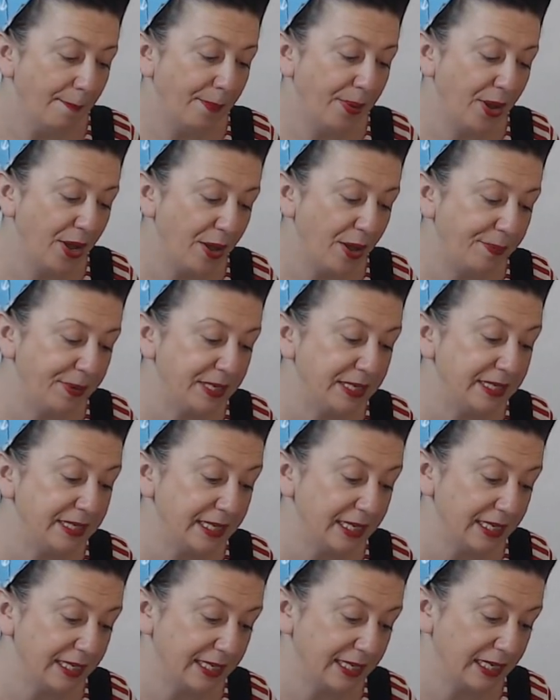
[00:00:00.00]

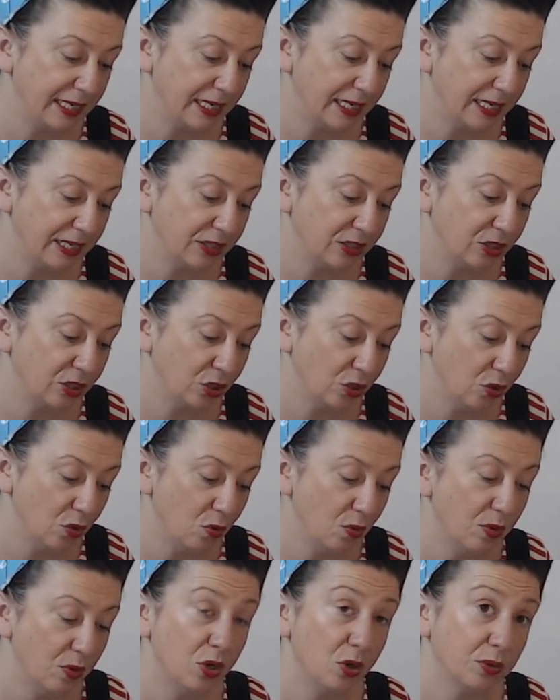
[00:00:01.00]
perpendicular
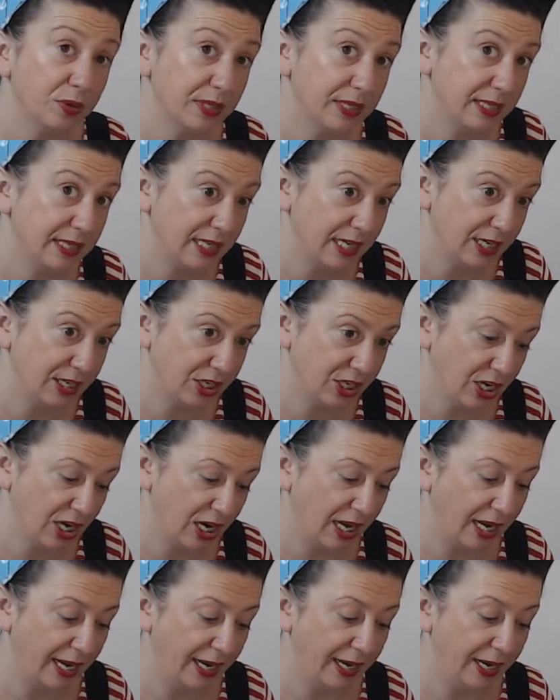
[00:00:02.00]
to your stitch
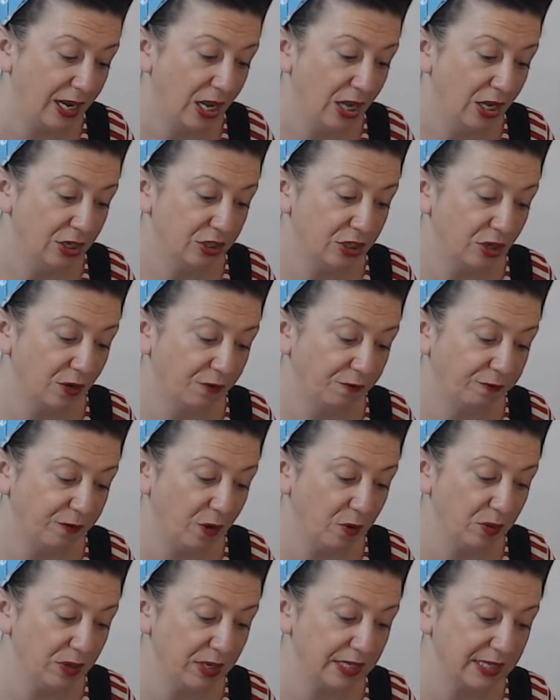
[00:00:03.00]
line. So
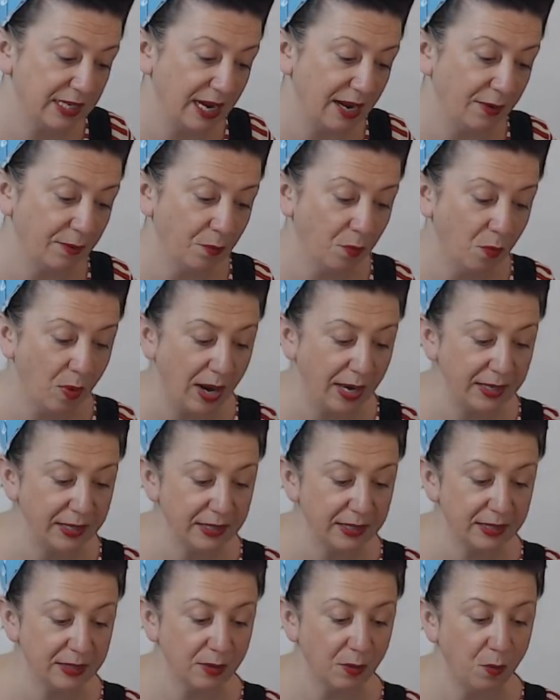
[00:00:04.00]
fold it down
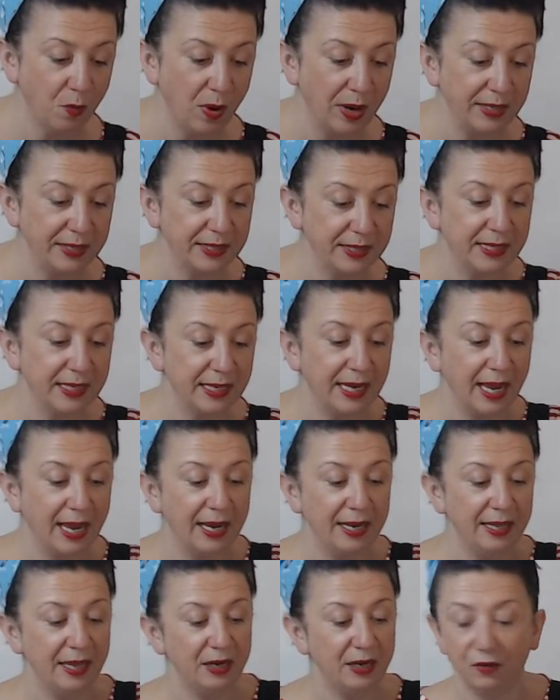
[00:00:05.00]
once
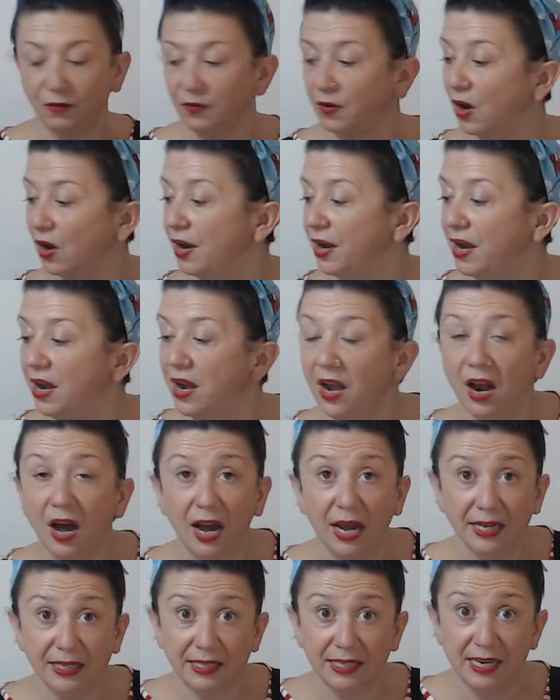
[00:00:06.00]
again, then you've got a
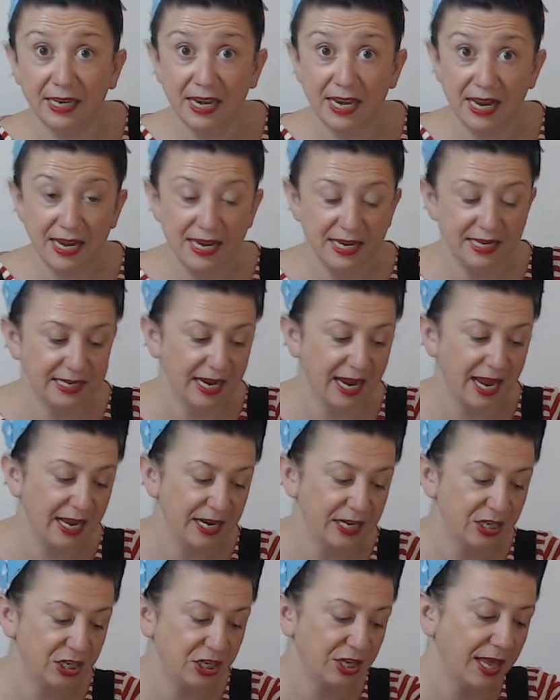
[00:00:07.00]
nice neat
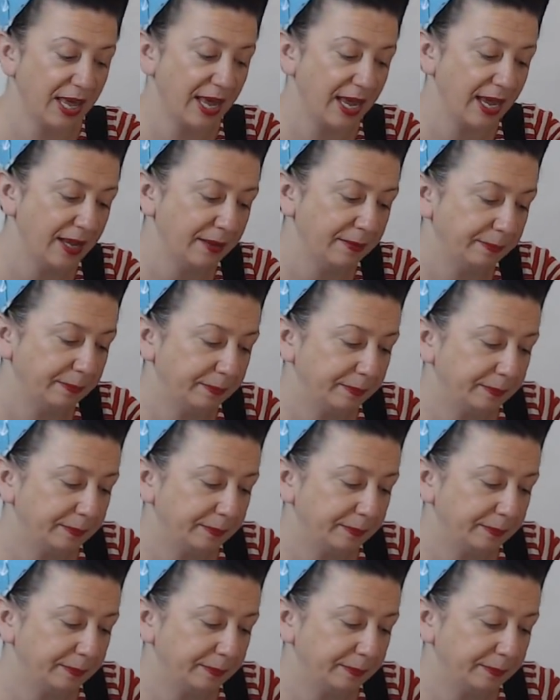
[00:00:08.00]
edge there.